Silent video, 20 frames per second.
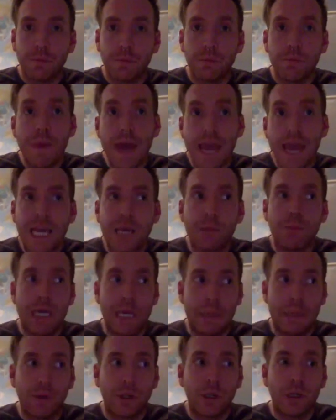making
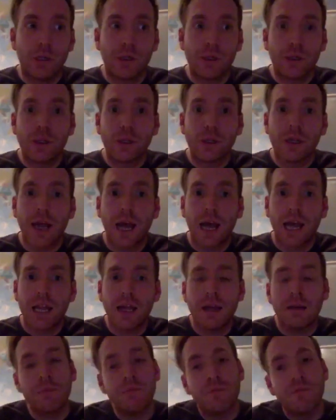people kind
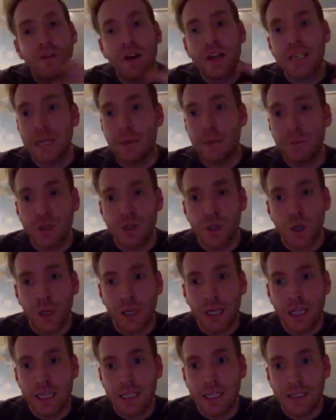of, for example,
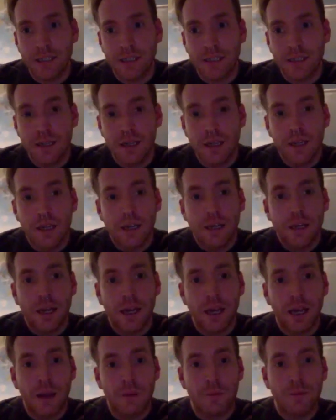toilets.
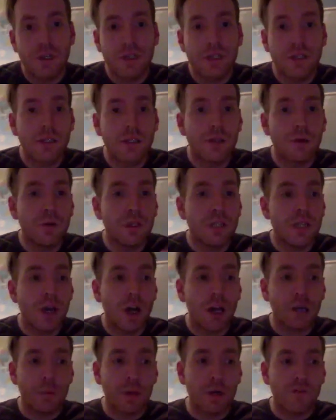There was the
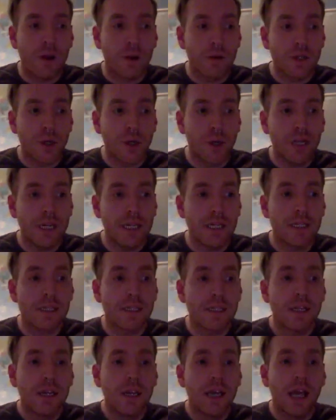argument around
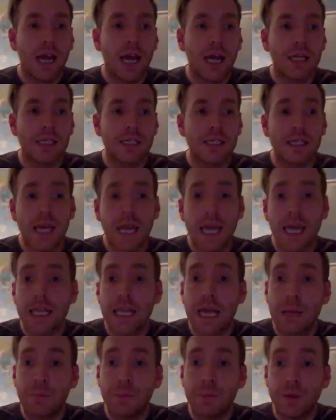toilets and saying
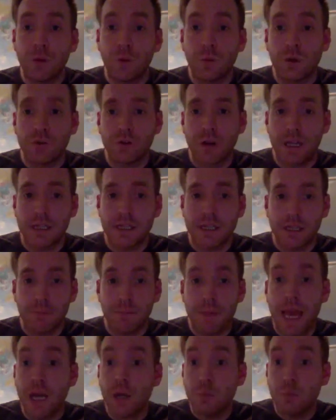that
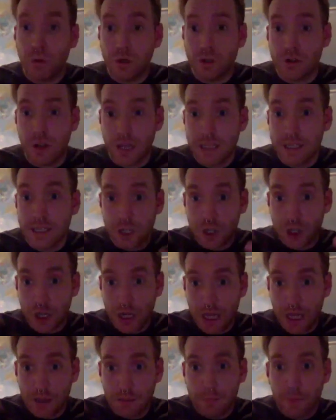men were
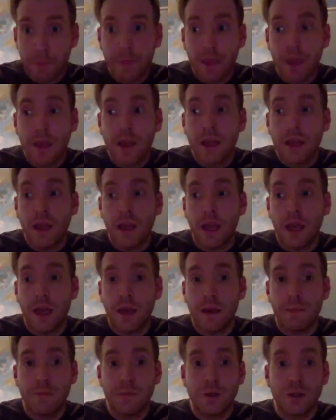transitioning
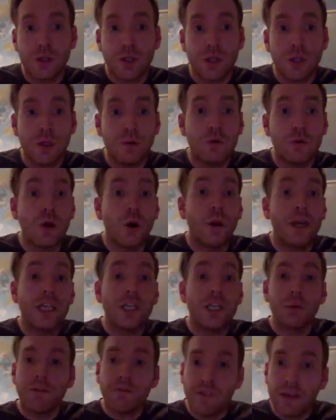to go
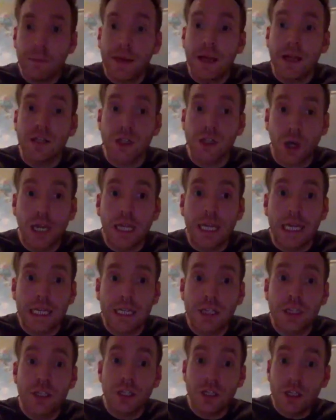into a female toilet
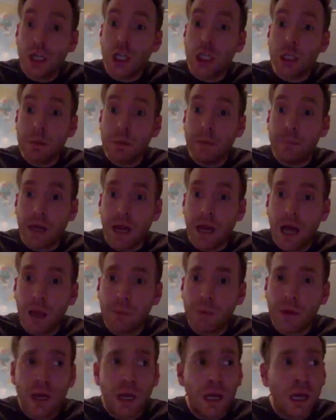to touch people up.
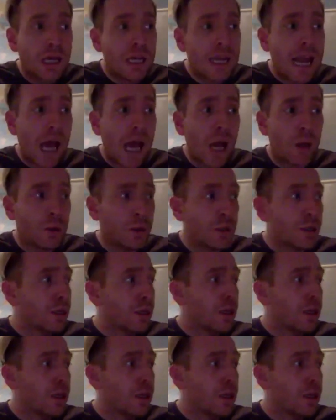Now,